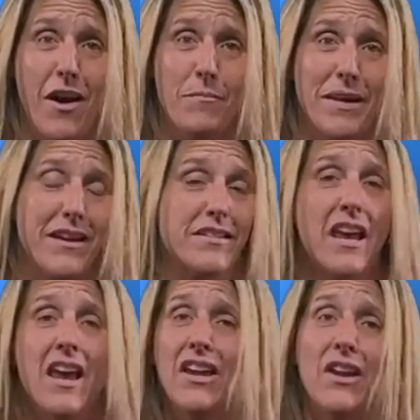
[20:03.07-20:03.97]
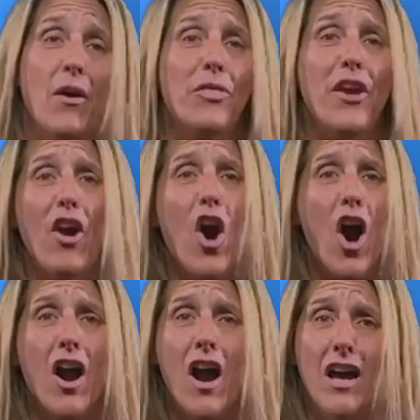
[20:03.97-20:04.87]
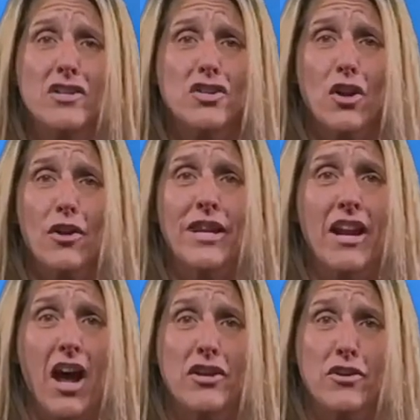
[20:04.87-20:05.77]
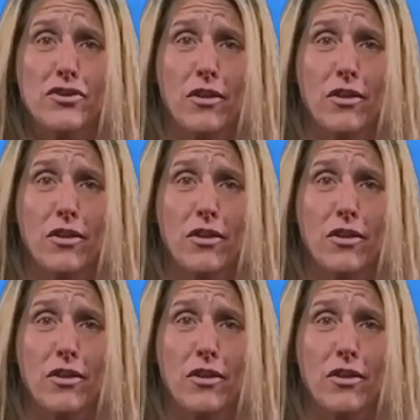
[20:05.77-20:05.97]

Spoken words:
because, there are unserved and underserved